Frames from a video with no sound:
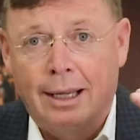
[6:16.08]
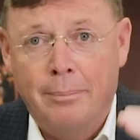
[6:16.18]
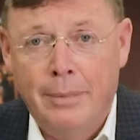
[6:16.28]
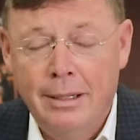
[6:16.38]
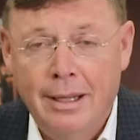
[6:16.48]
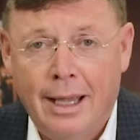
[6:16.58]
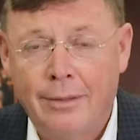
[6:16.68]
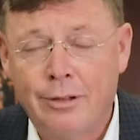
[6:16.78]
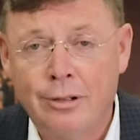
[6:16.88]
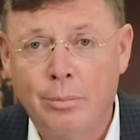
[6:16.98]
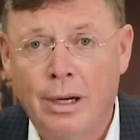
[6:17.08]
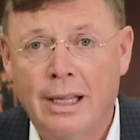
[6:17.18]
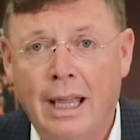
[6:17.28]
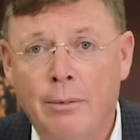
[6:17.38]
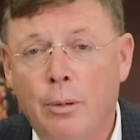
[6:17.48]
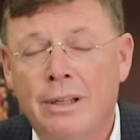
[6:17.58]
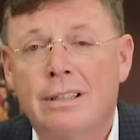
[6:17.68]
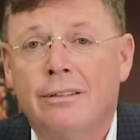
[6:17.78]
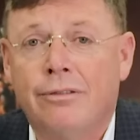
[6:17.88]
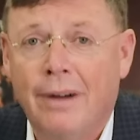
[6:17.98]
a mid-afternoon break, and we went
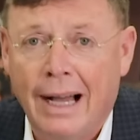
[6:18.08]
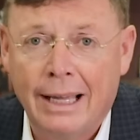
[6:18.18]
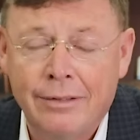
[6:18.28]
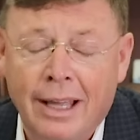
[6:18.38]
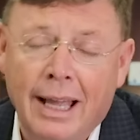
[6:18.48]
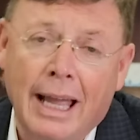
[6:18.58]
till 5,